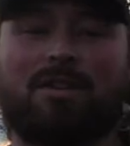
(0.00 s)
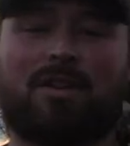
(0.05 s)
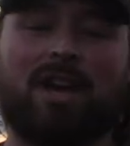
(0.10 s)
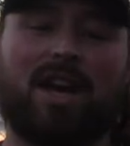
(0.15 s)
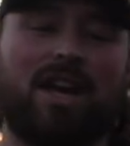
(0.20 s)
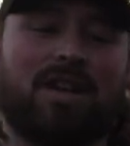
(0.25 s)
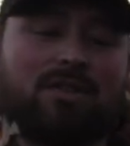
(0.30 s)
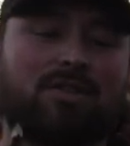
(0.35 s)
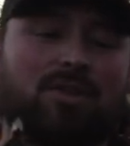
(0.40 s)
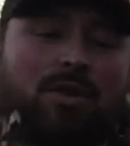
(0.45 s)

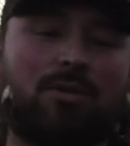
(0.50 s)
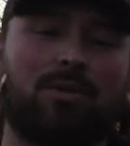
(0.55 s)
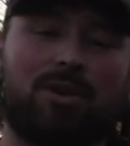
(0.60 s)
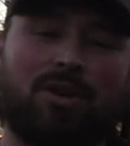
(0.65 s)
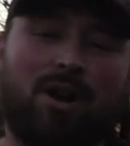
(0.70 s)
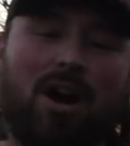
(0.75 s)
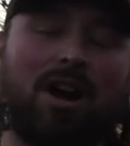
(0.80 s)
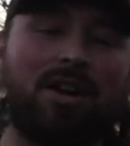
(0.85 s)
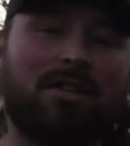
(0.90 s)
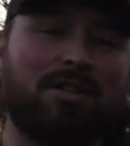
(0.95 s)
Okay, so
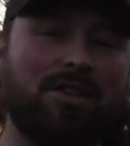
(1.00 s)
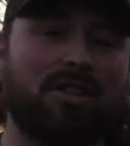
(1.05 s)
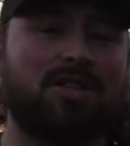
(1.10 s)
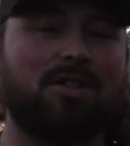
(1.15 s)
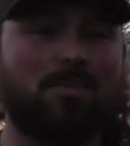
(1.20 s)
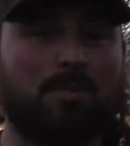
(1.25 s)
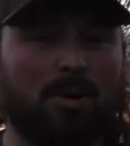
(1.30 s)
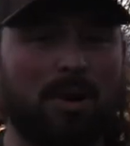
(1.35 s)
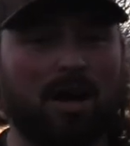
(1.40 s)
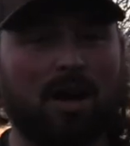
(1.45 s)
regarding
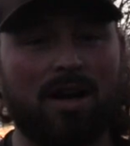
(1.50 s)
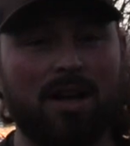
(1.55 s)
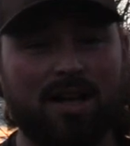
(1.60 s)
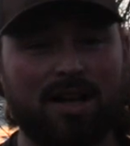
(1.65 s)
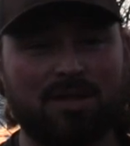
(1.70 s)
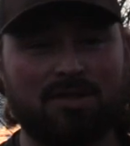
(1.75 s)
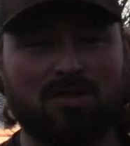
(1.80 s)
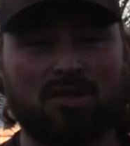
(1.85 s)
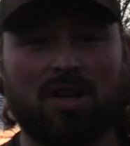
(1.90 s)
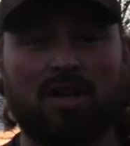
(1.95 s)
these
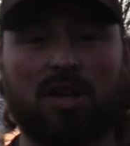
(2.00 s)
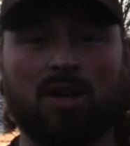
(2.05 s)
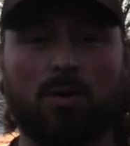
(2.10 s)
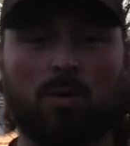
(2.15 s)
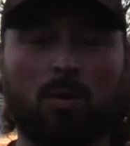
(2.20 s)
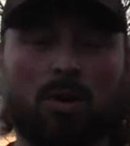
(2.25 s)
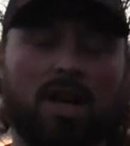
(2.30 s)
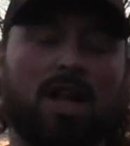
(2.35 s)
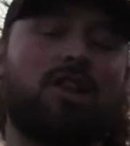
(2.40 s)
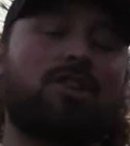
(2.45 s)
broadheads,
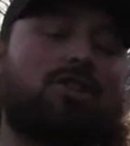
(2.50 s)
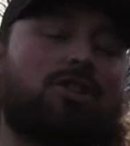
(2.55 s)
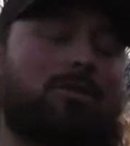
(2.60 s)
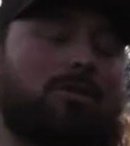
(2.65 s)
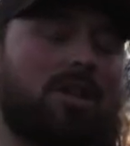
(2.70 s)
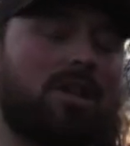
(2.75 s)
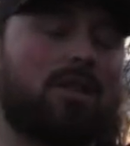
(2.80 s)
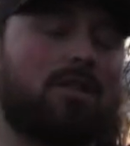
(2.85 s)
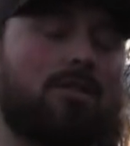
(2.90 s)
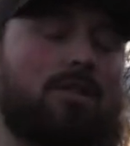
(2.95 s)
would I
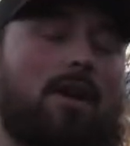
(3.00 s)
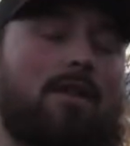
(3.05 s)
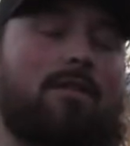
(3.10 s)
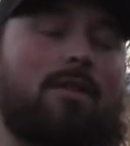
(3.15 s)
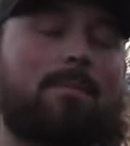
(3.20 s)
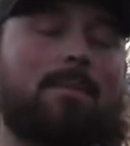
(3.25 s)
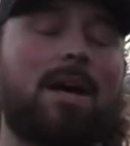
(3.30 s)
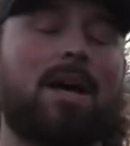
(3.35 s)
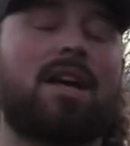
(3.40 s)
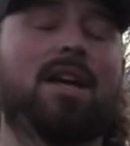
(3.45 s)
shoot either of
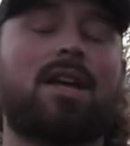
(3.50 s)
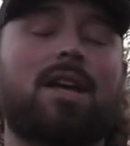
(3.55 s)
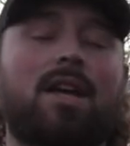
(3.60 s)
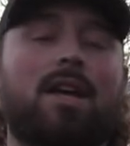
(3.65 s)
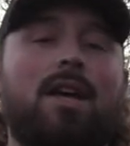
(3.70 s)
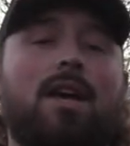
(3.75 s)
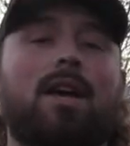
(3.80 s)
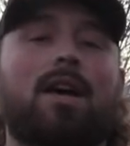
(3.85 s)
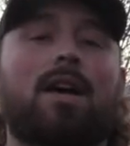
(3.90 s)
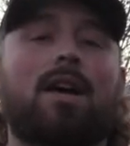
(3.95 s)
them?
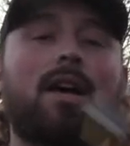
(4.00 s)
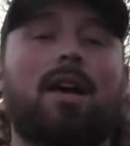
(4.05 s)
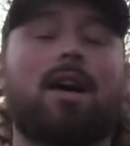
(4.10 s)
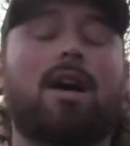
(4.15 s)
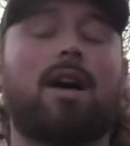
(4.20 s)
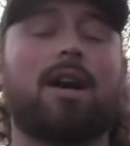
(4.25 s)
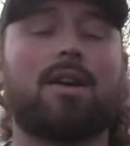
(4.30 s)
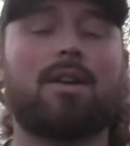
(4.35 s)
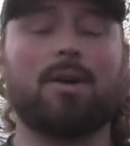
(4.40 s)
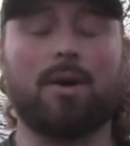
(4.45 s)

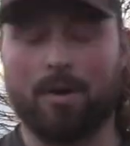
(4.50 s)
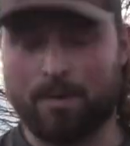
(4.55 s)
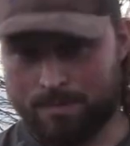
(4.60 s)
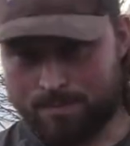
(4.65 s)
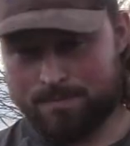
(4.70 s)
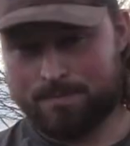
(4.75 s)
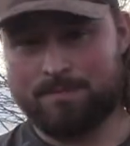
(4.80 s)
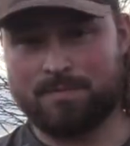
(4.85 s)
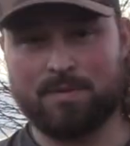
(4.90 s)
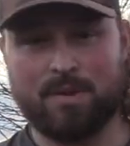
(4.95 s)
No.
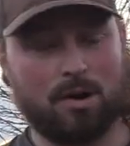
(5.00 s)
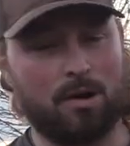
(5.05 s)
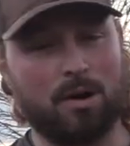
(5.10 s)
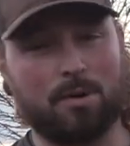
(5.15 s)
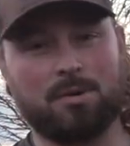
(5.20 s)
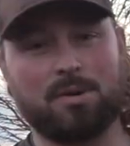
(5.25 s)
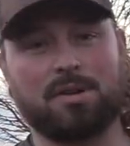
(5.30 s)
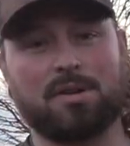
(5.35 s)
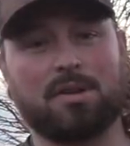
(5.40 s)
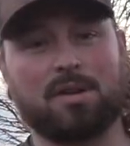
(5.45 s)
No, I
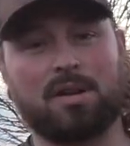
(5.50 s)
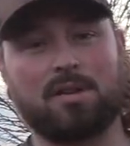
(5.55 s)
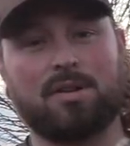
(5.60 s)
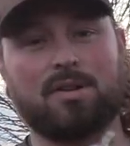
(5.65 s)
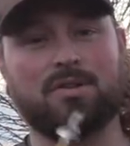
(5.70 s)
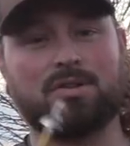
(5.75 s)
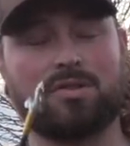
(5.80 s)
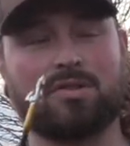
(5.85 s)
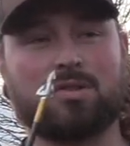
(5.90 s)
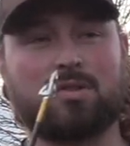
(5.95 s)
wouldn't.
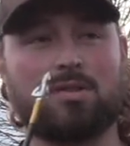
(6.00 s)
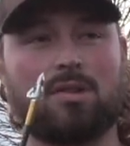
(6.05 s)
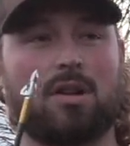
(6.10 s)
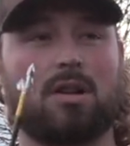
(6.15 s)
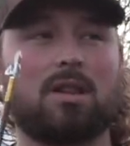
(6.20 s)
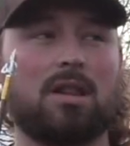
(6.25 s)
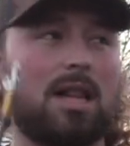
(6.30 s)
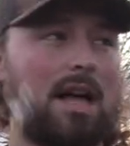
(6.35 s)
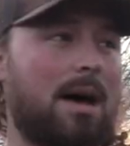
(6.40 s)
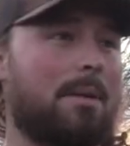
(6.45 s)
There's
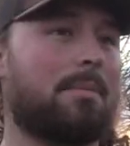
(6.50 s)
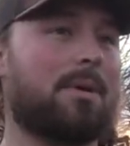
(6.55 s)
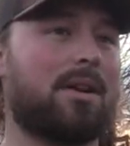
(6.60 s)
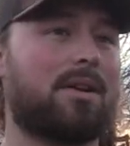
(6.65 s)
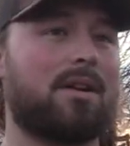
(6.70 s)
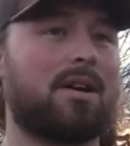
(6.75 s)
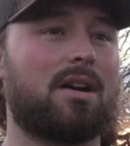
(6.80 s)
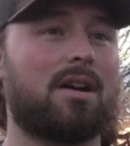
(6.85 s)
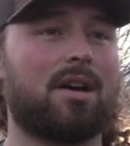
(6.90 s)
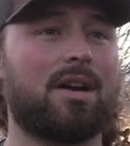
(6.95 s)
a lot
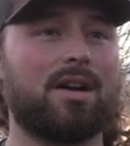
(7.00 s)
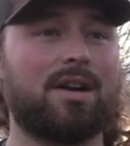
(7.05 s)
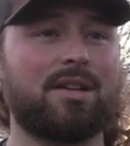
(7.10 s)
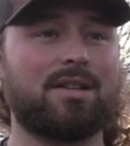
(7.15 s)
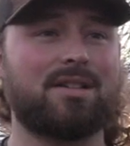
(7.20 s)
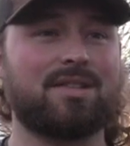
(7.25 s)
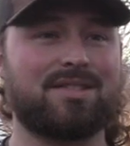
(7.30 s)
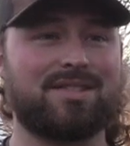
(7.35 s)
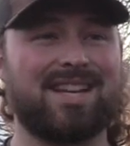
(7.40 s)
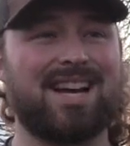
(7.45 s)
better
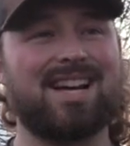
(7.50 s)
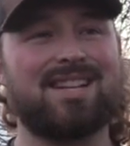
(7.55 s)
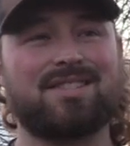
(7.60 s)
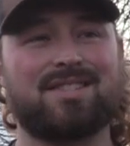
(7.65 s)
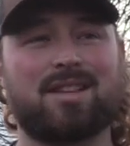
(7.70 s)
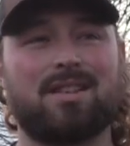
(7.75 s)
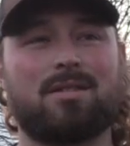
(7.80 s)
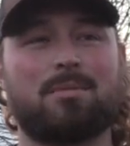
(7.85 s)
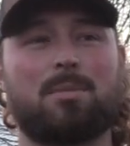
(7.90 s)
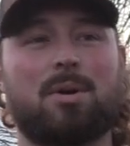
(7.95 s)

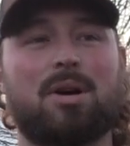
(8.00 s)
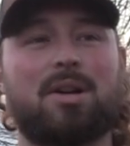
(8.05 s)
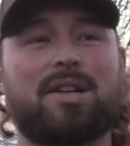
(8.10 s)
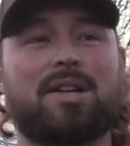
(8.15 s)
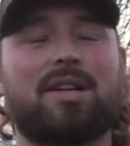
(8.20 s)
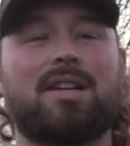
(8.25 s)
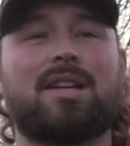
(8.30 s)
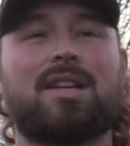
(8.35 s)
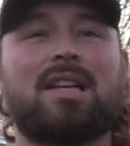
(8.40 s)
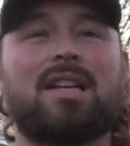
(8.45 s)
designs on the
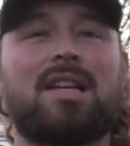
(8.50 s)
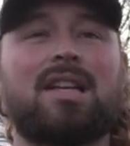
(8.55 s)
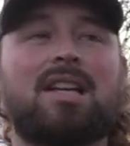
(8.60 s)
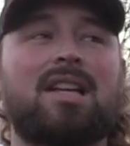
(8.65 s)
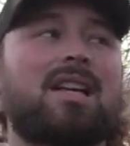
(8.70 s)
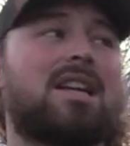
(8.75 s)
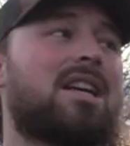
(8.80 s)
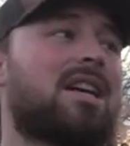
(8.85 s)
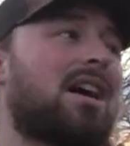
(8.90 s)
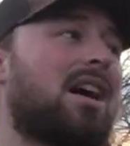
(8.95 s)
market.
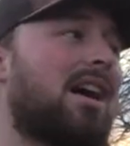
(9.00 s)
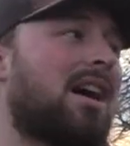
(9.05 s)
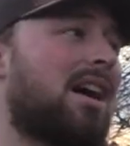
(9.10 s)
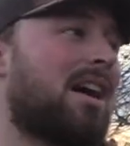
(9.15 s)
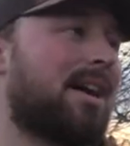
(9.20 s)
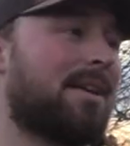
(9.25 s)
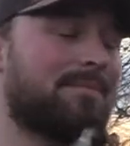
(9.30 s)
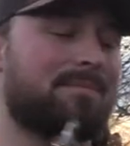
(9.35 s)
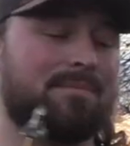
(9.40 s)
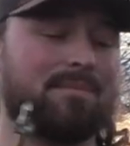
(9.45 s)

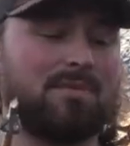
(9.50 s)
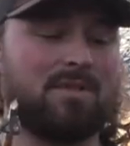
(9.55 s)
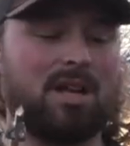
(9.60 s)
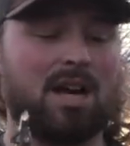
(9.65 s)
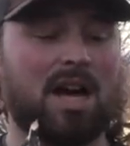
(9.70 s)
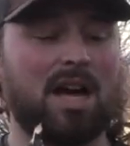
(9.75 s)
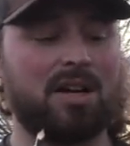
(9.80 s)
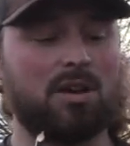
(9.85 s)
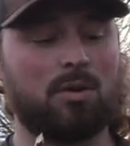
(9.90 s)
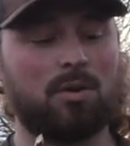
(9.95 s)

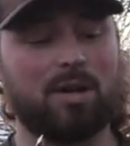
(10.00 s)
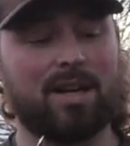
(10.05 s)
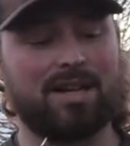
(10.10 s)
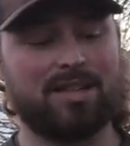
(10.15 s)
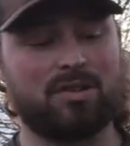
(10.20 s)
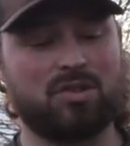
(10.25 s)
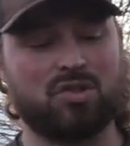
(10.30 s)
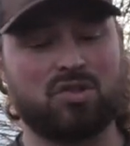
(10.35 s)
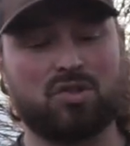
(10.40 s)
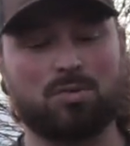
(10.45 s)
I don't
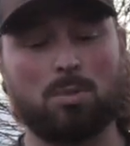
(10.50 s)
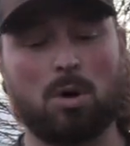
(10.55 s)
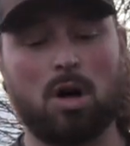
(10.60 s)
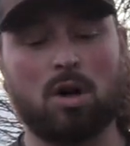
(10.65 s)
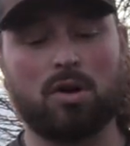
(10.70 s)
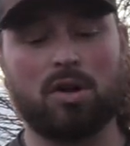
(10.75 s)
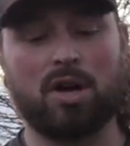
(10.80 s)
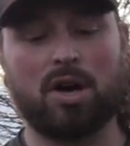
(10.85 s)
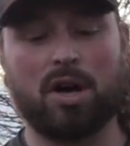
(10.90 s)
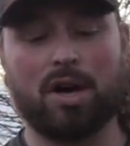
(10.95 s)
like the
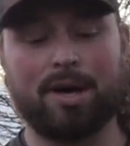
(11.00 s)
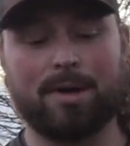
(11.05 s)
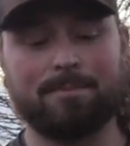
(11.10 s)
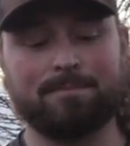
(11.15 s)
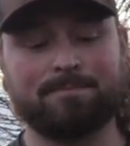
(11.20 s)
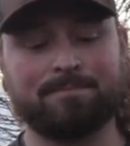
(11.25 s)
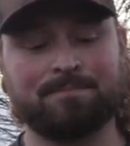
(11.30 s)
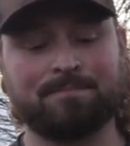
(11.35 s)
small cut.